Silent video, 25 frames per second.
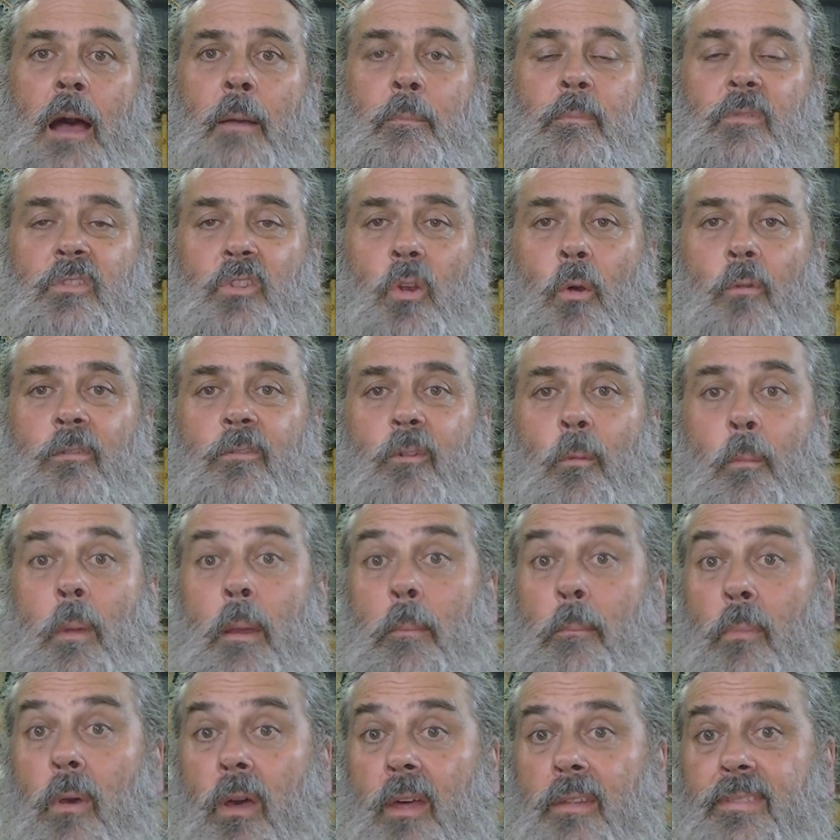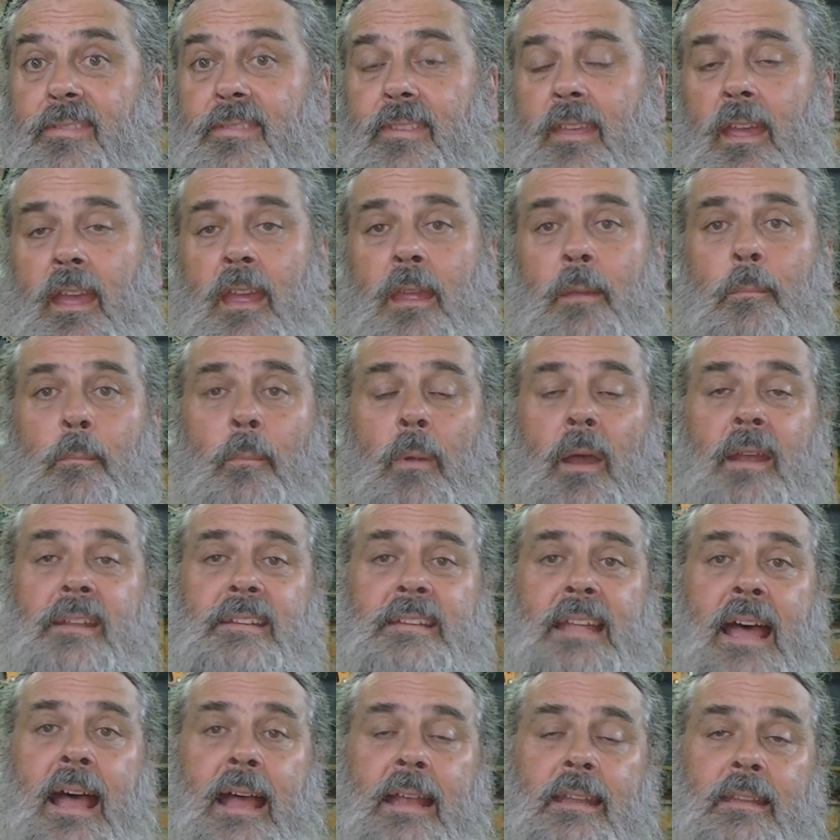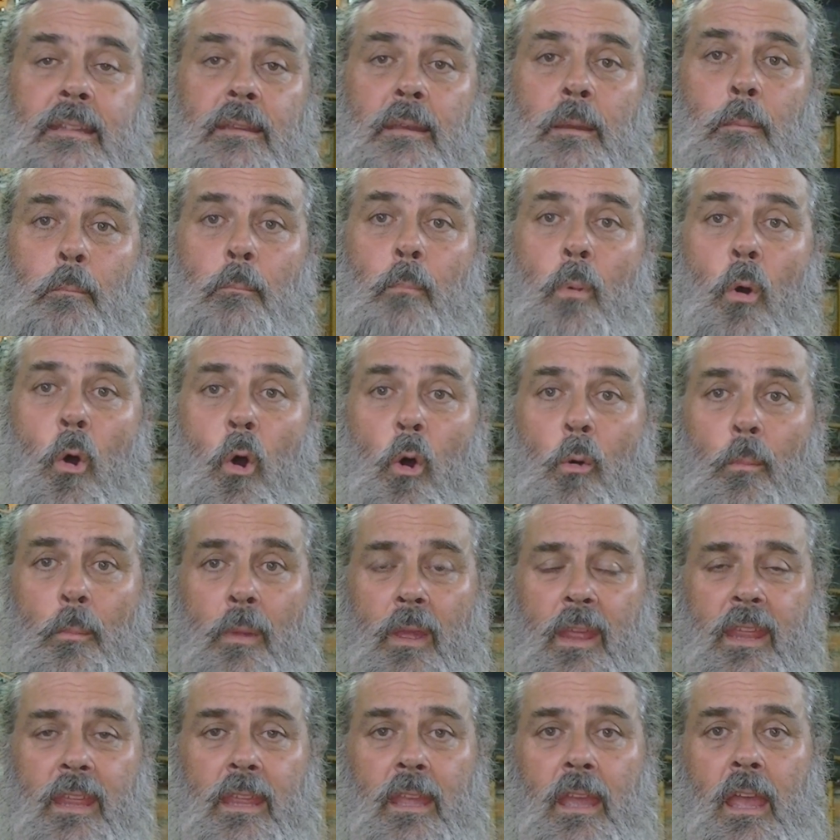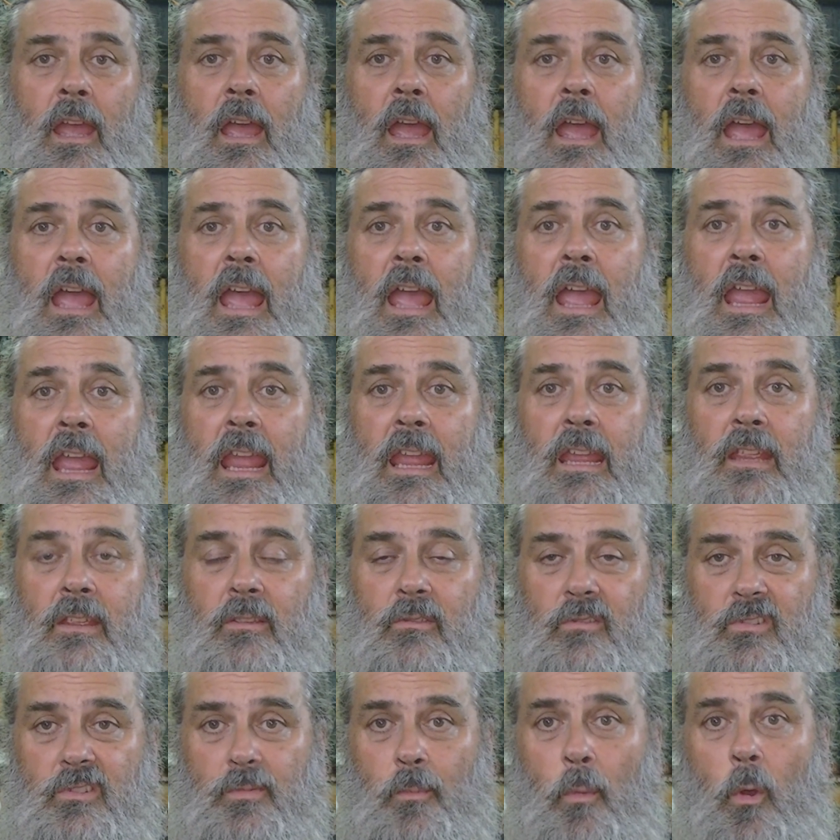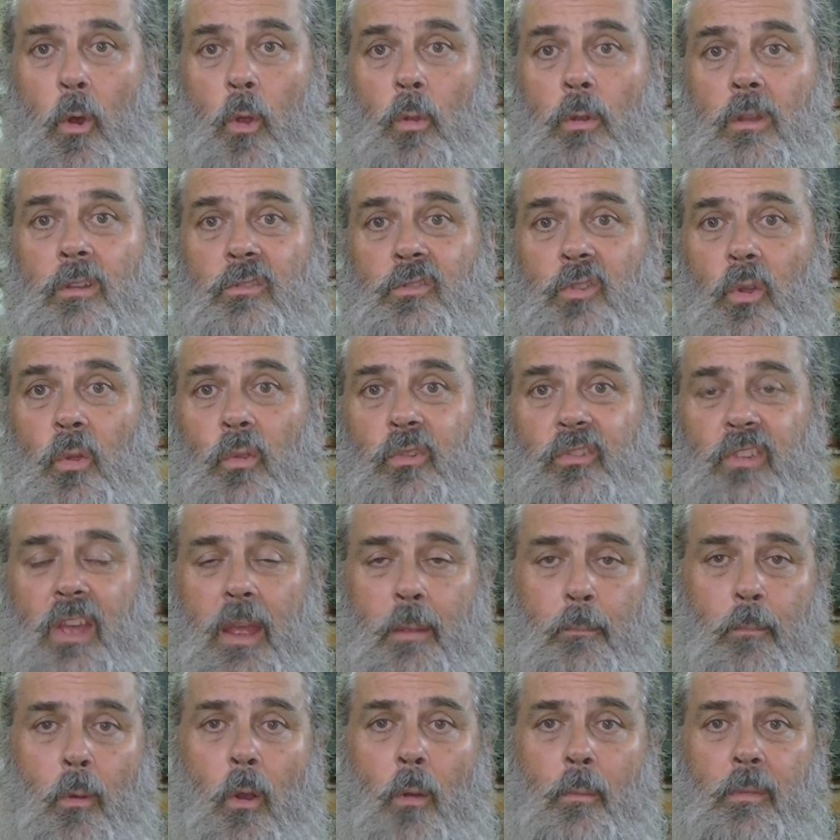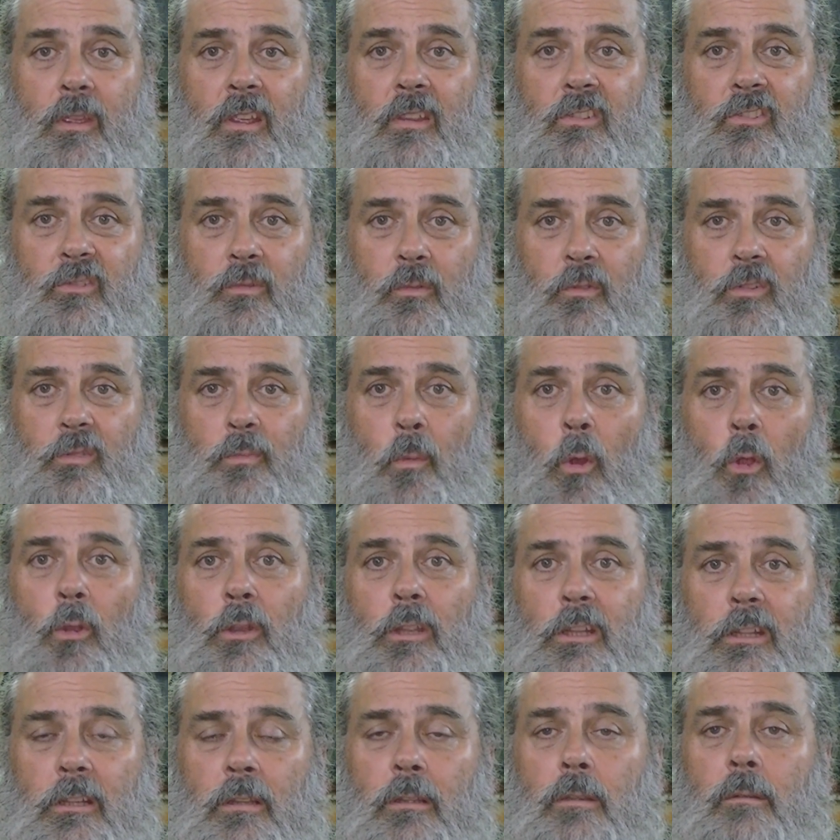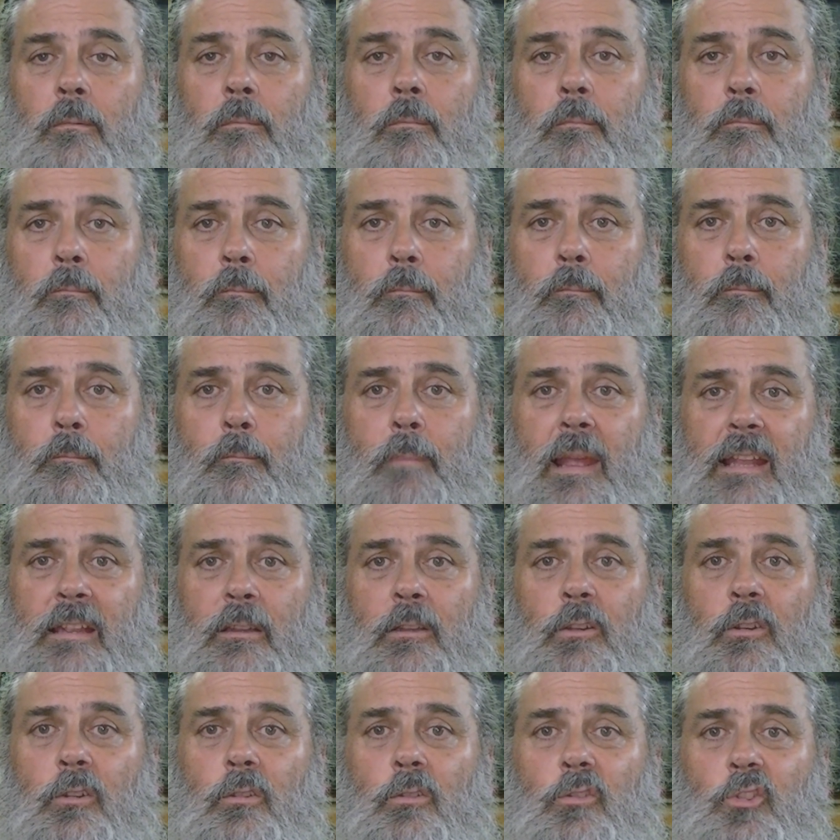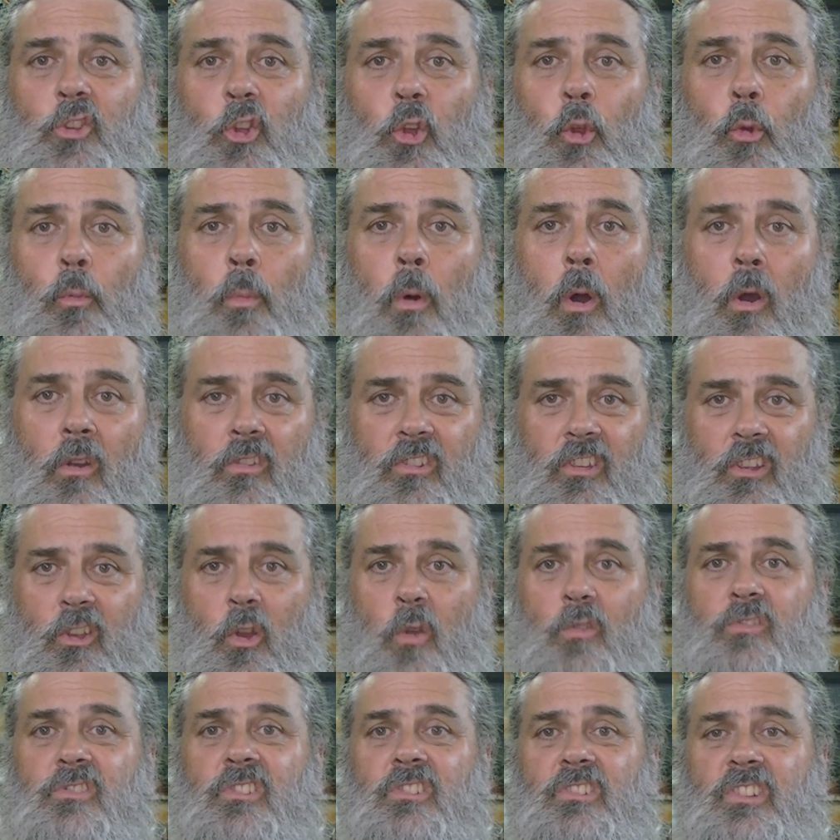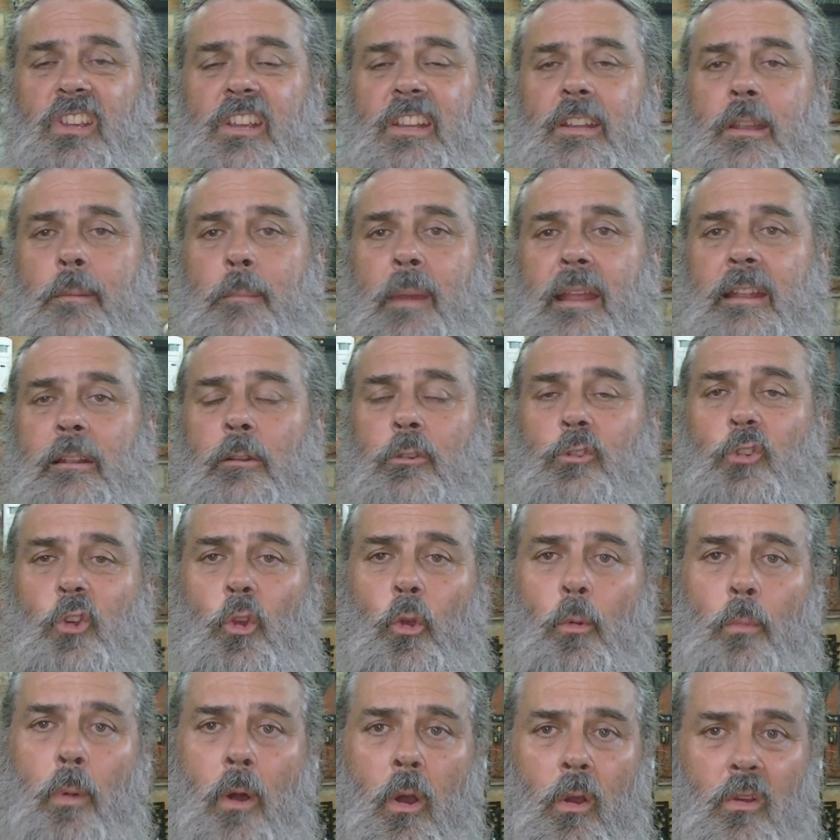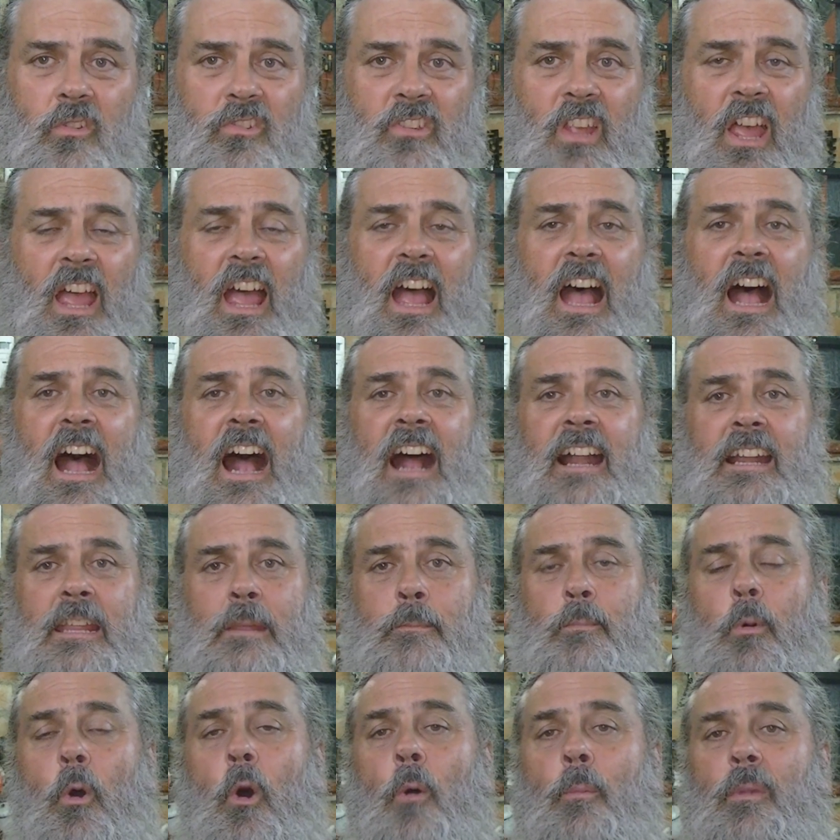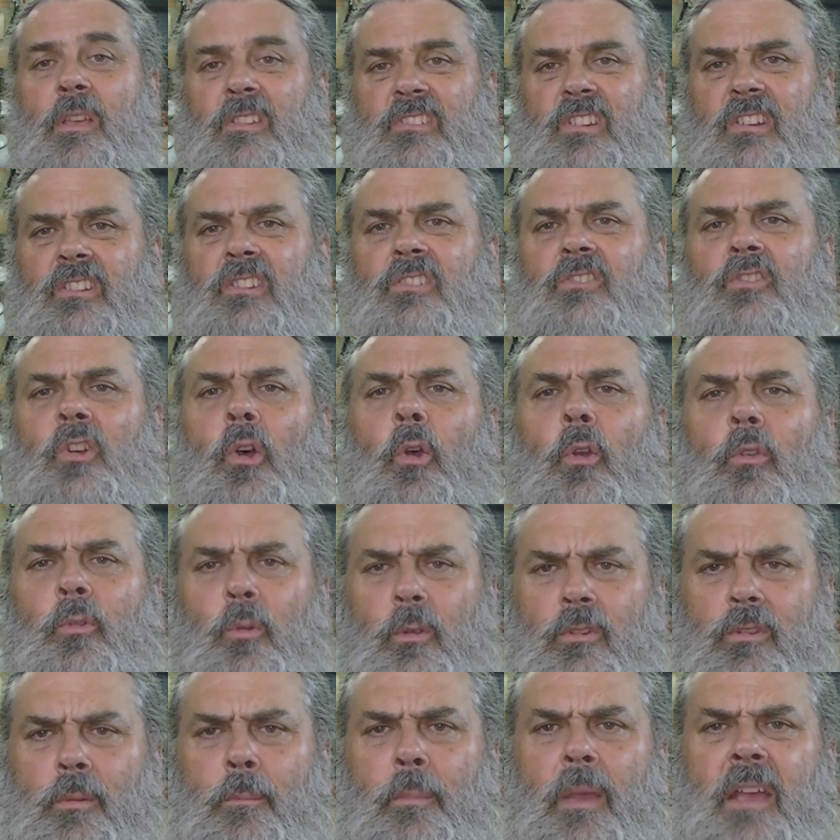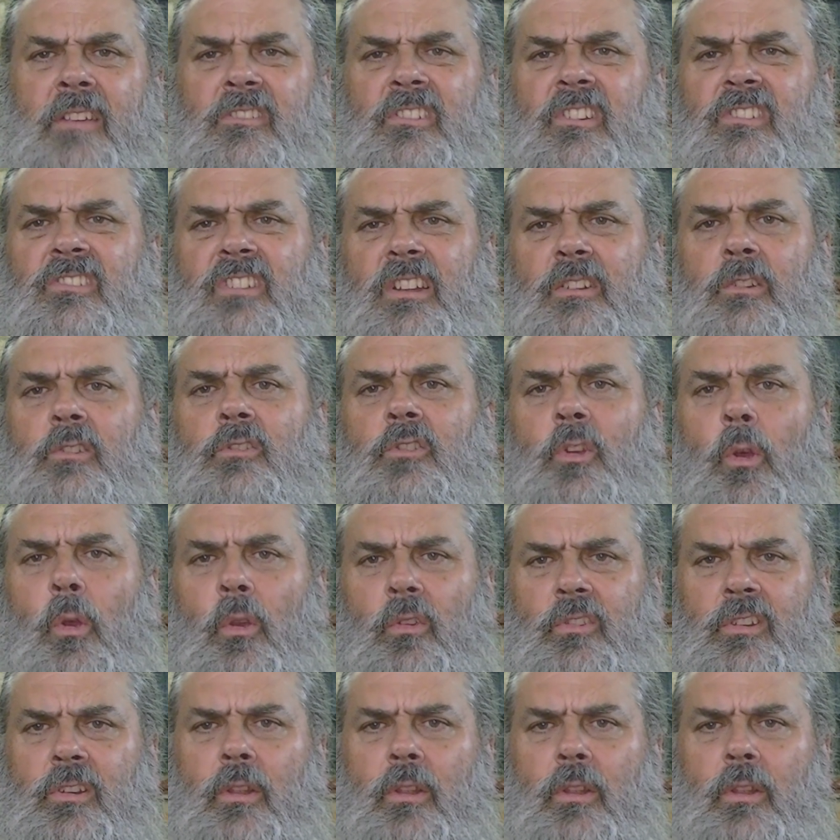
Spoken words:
So for my birthday, my dad bought me a small tool set, bought me a small little metal toolbox, a concertina metal toolbox, and he bought me a set of tools, which are a basic set of tools.